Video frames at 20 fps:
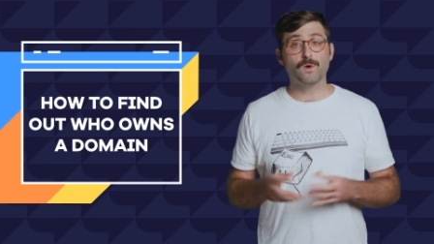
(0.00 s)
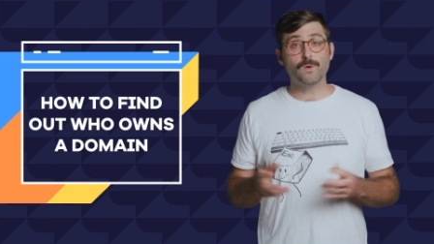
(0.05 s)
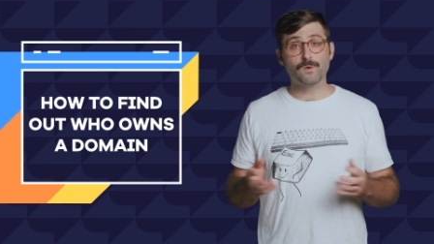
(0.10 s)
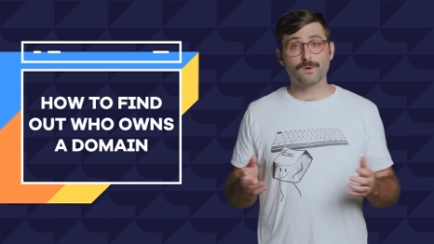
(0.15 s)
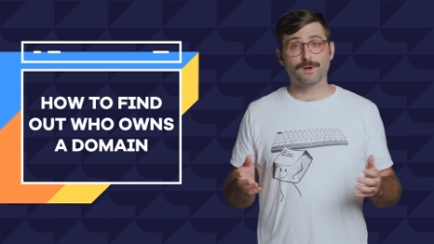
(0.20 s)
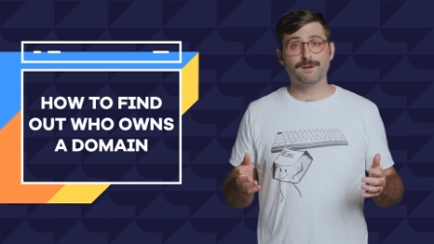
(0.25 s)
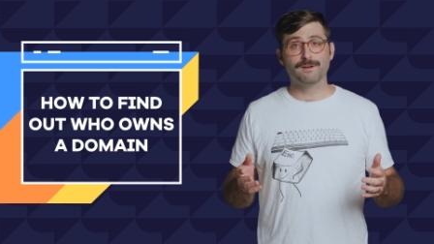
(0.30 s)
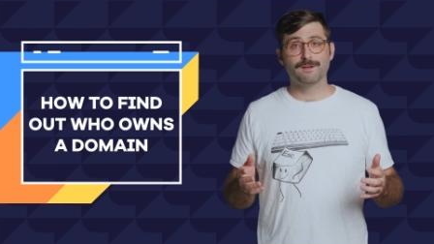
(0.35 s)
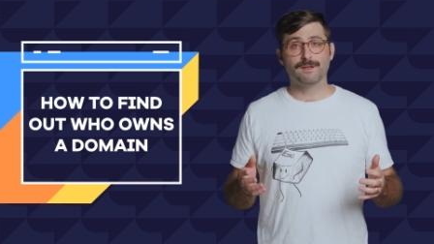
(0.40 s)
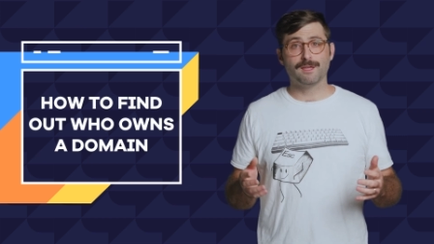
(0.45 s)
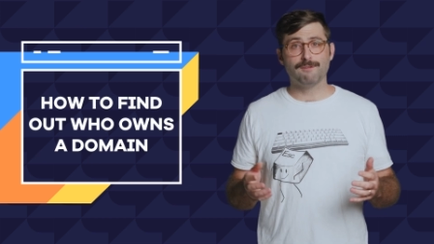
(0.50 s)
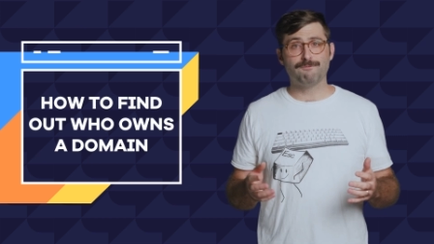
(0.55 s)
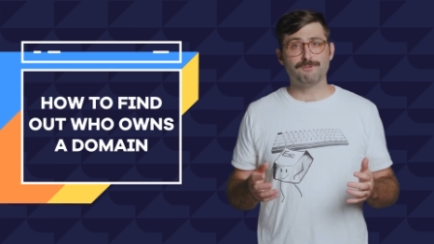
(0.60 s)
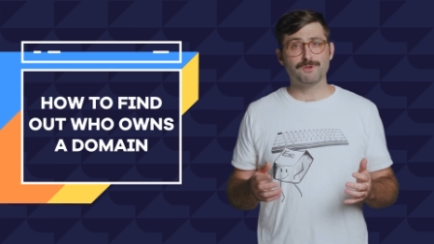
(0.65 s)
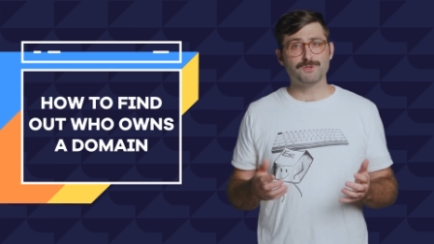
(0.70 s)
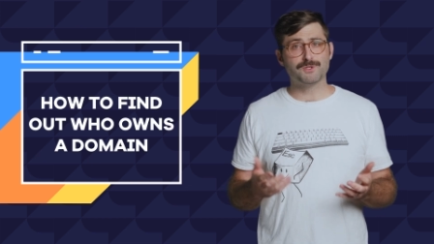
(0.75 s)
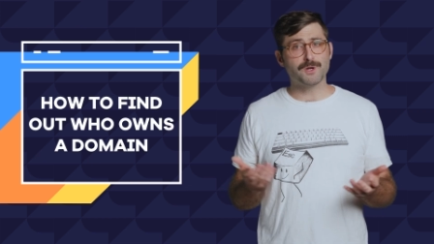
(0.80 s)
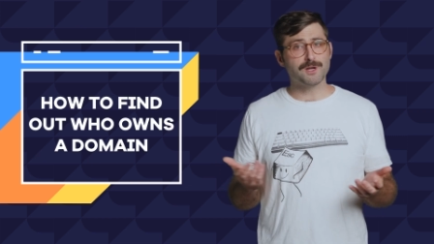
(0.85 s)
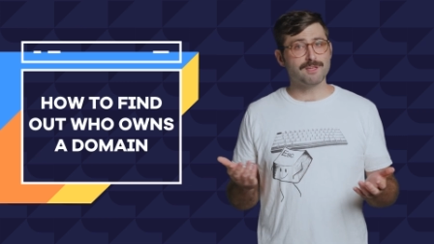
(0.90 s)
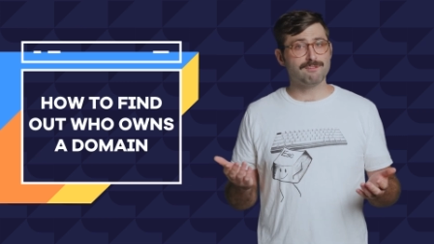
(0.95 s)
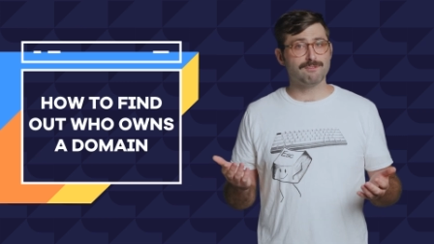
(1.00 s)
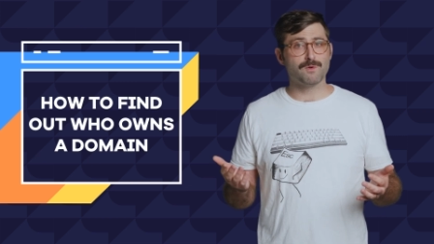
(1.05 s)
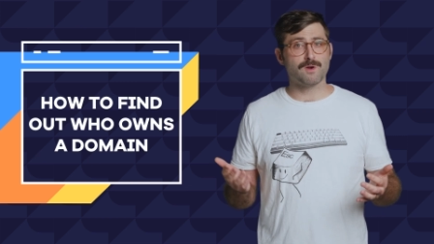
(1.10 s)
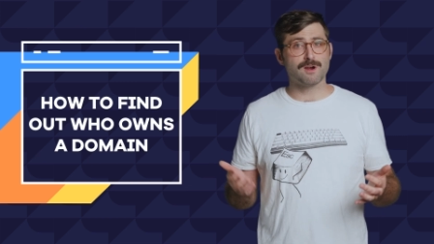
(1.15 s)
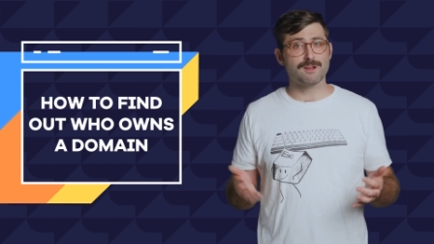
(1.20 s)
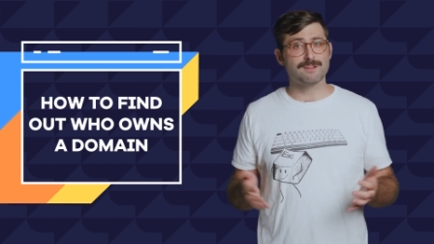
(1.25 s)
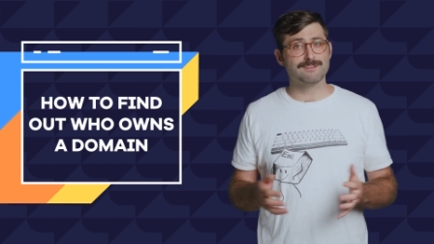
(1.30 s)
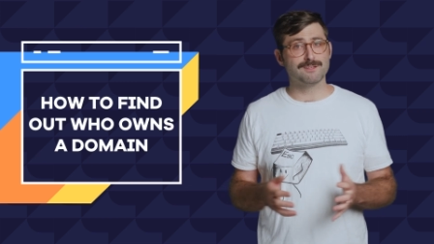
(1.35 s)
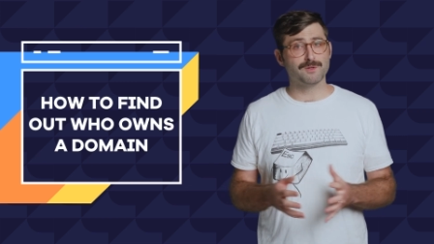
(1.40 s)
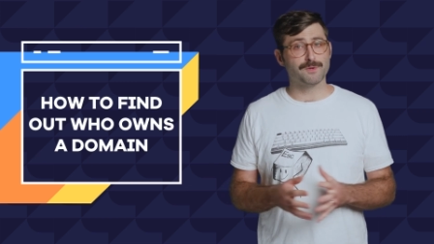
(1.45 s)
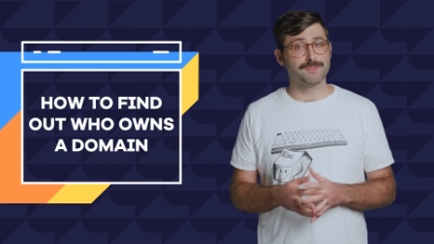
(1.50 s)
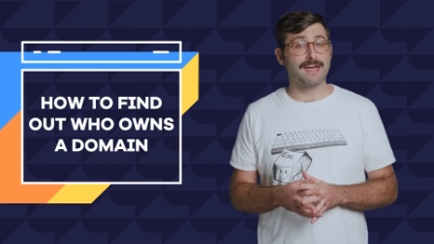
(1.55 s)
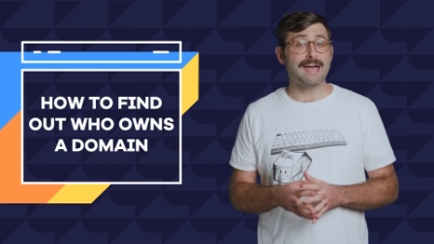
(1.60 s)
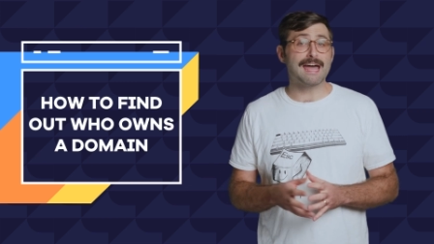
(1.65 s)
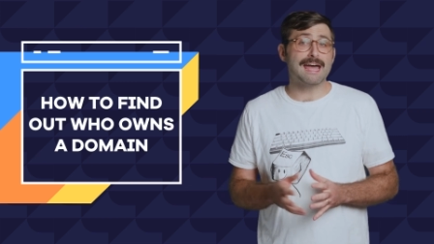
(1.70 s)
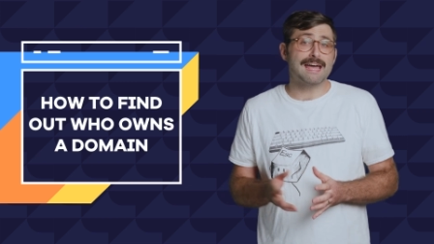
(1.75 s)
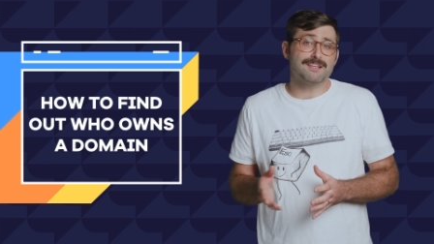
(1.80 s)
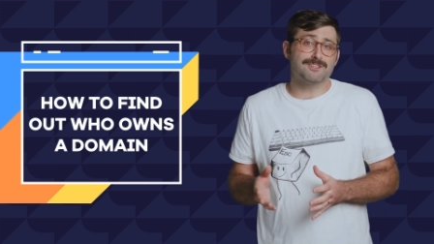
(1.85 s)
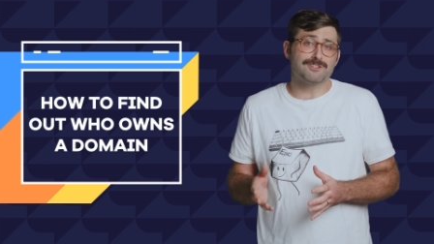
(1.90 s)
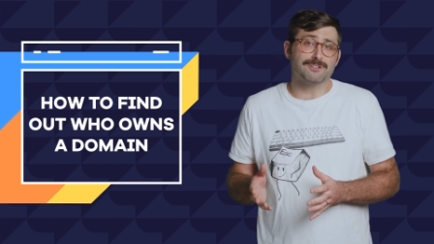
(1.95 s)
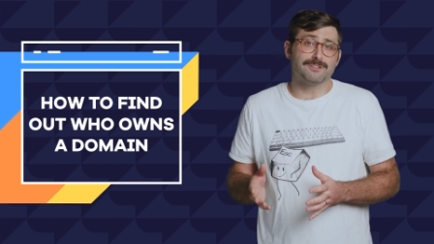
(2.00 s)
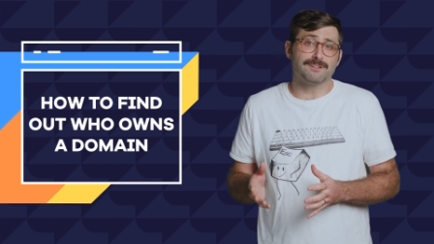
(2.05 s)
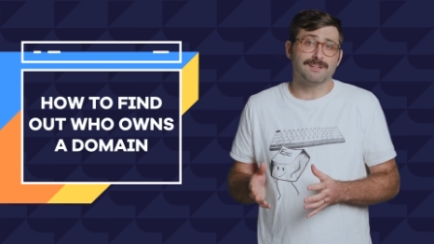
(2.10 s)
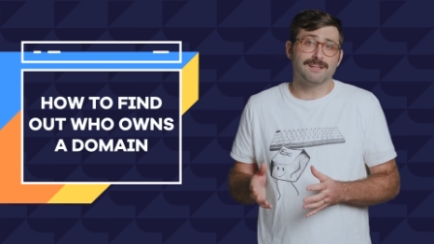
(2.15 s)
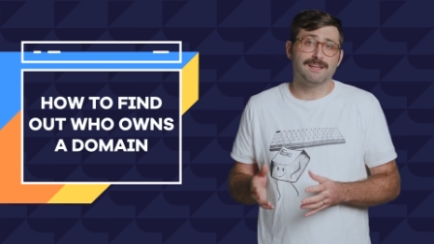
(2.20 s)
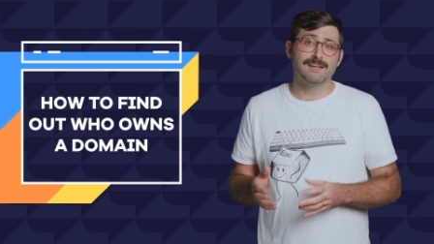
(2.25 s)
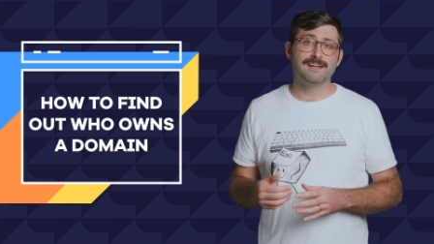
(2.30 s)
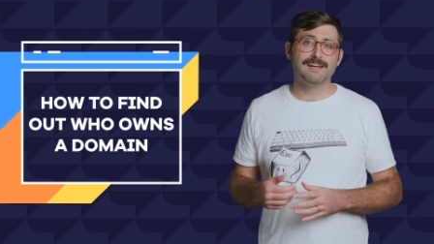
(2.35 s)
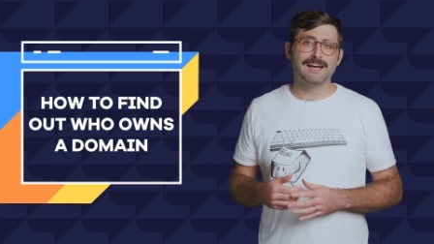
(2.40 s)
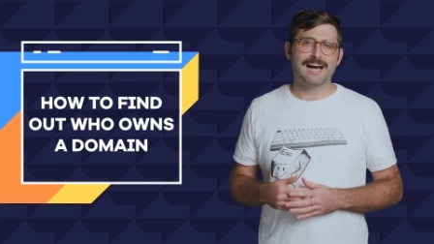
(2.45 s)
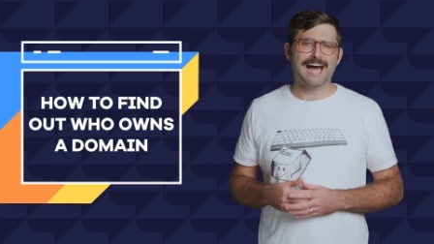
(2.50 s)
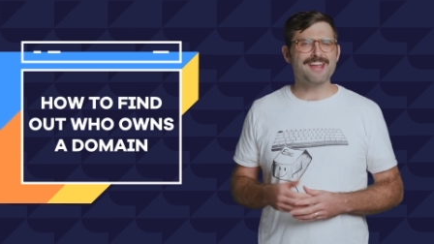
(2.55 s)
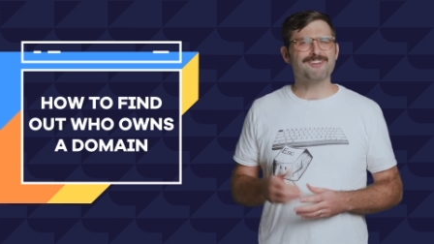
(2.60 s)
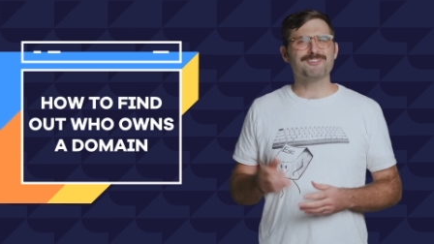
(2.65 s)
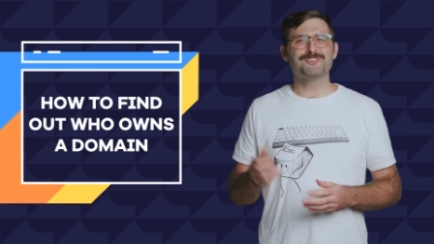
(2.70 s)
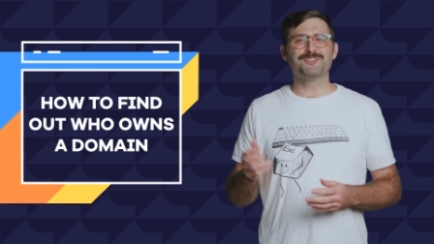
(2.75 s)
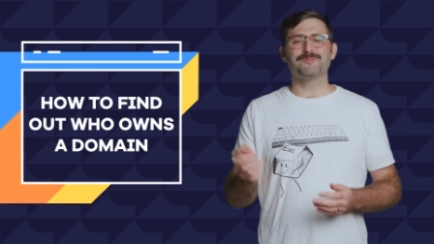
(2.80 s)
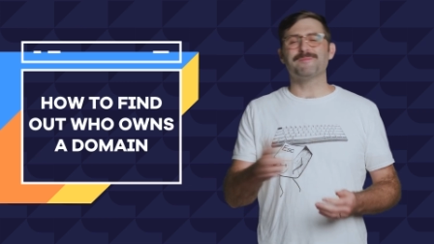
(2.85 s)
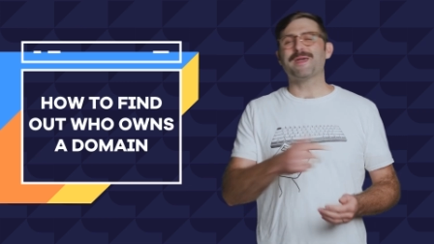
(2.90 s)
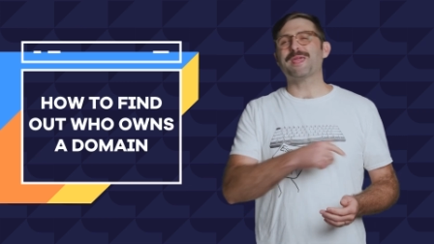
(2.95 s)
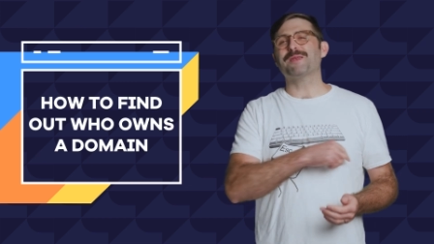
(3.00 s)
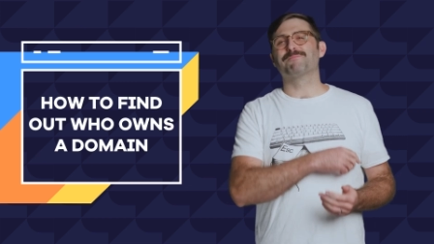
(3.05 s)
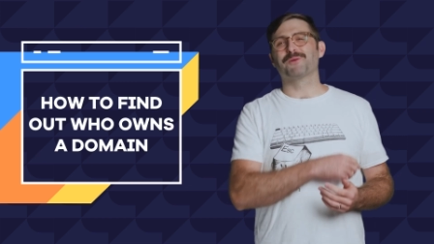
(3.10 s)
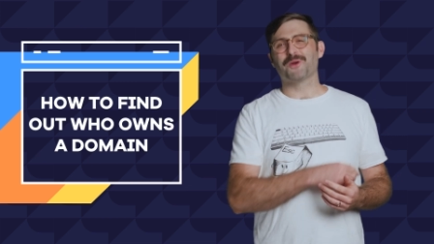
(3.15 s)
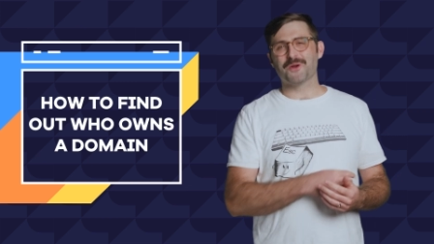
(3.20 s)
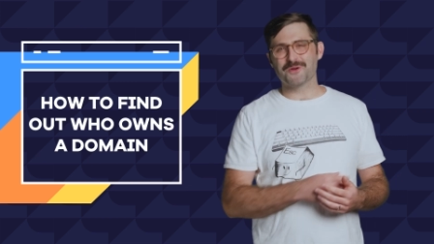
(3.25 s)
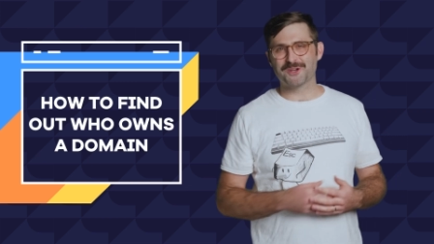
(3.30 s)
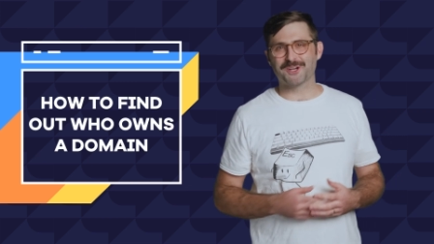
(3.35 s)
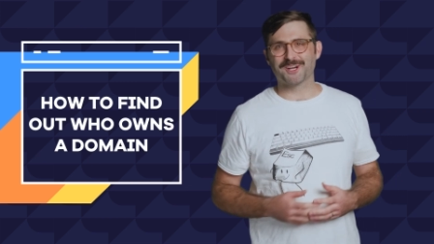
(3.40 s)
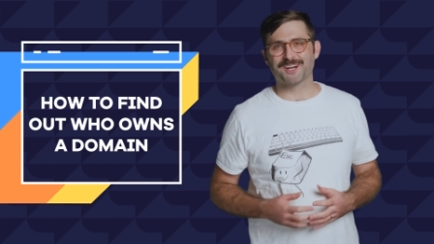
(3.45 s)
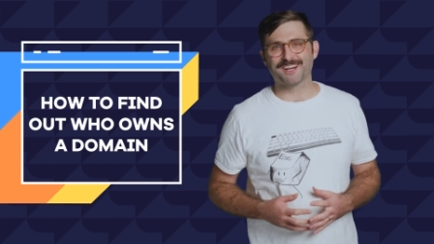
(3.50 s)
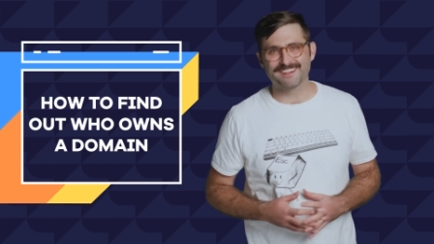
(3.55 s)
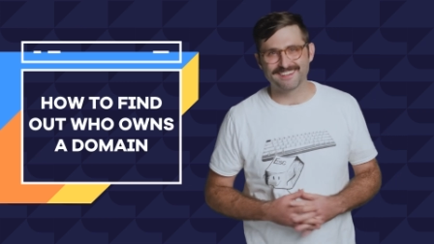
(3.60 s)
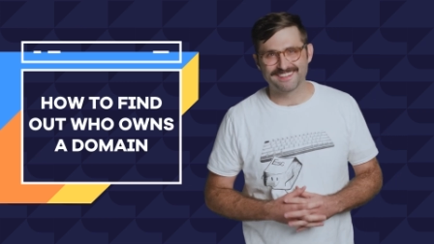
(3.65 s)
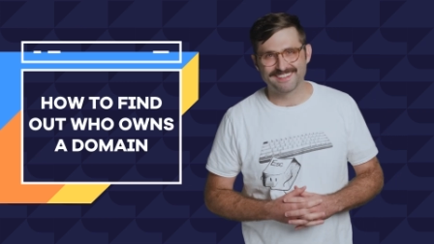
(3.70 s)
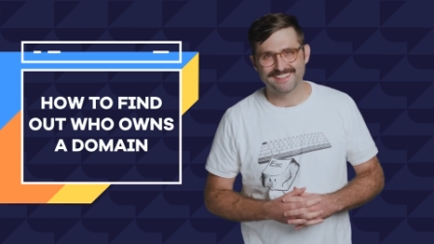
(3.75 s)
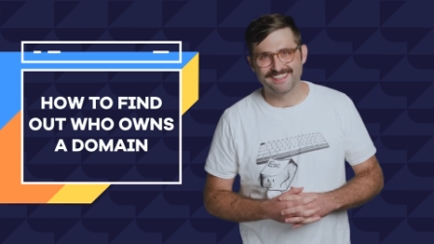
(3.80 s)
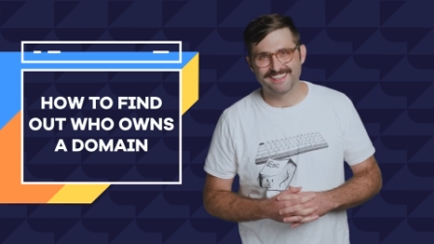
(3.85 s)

Or, if you don't even want to deal with the hassle, hire a domain broker.